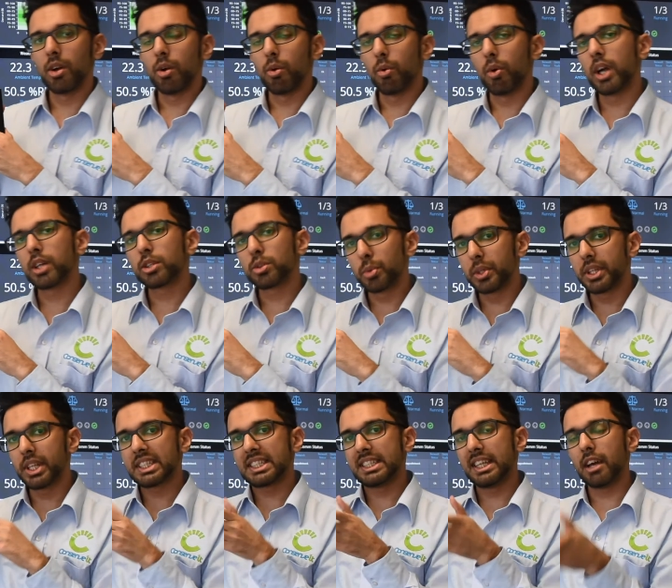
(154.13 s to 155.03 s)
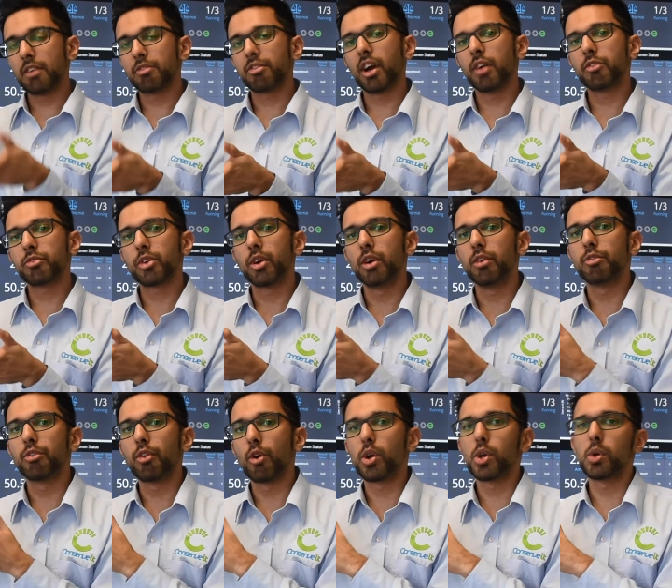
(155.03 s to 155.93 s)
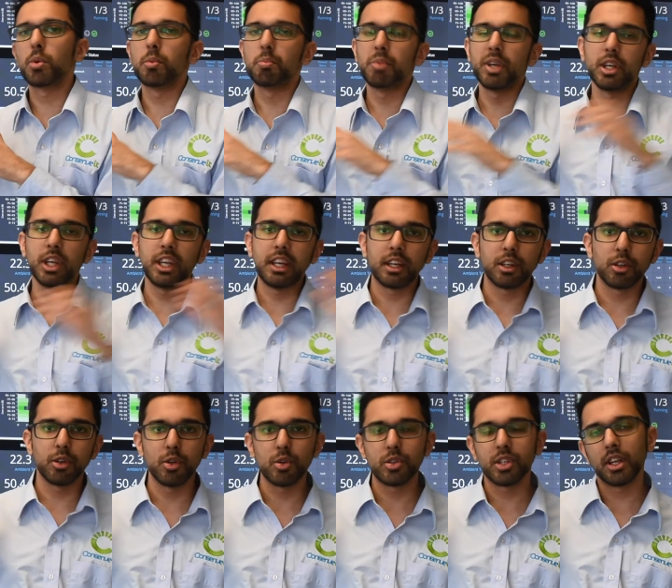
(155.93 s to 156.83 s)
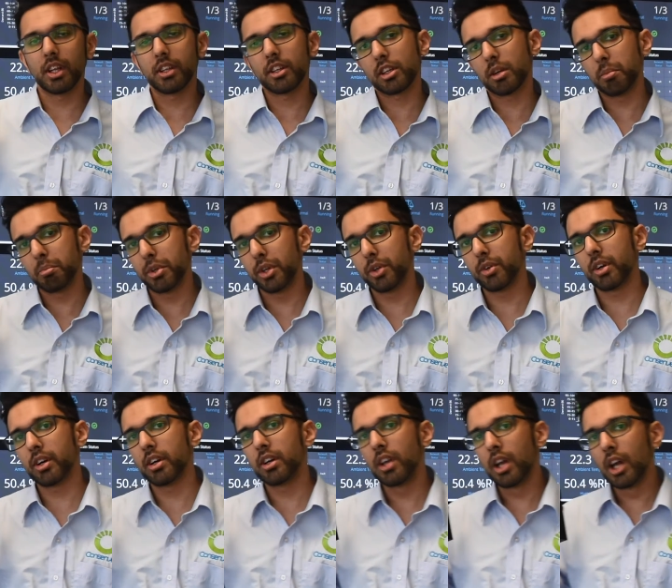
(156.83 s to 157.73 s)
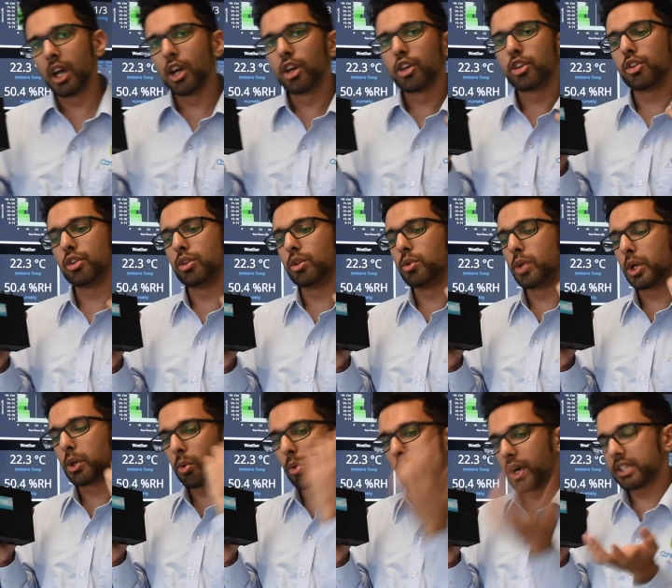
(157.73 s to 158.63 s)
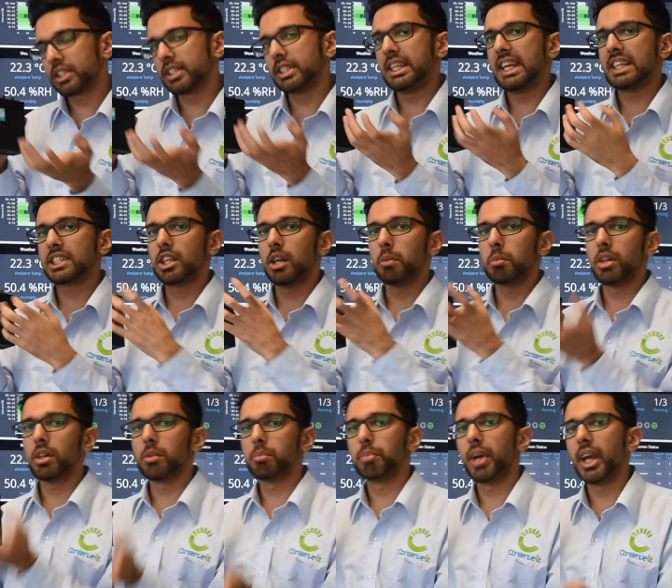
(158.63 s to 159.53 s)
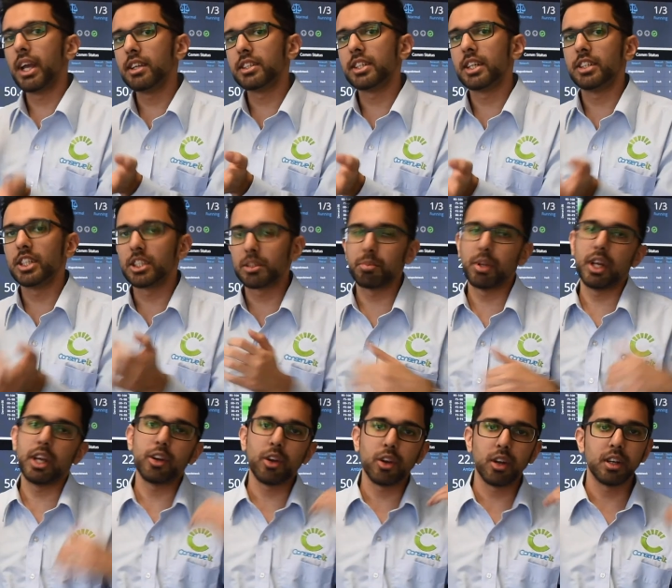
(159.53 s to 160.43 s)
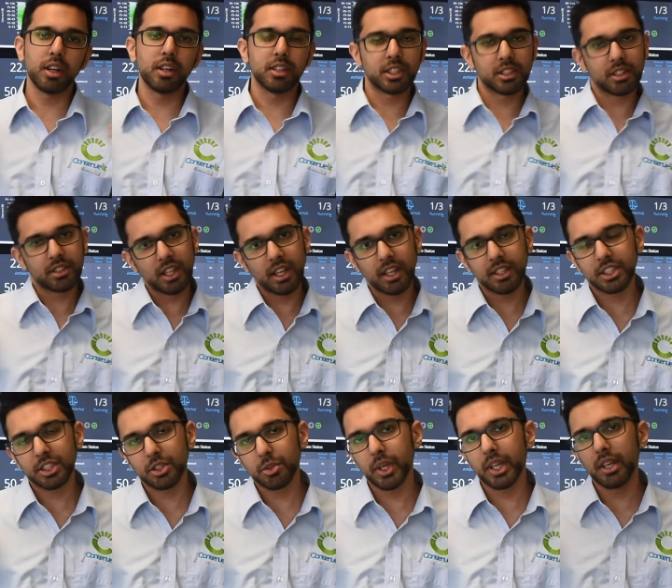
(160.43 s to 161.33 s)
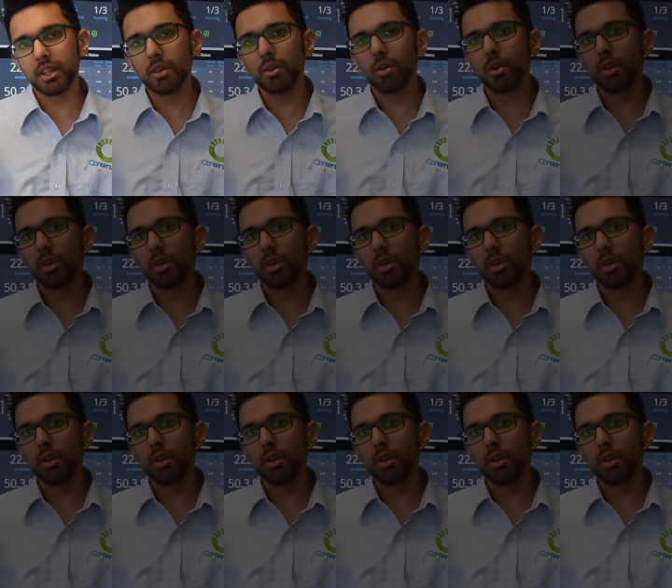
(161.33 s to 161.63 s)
Whereas with the CI534, you will be needing to use another computer to request the HTML page and display it on a screen.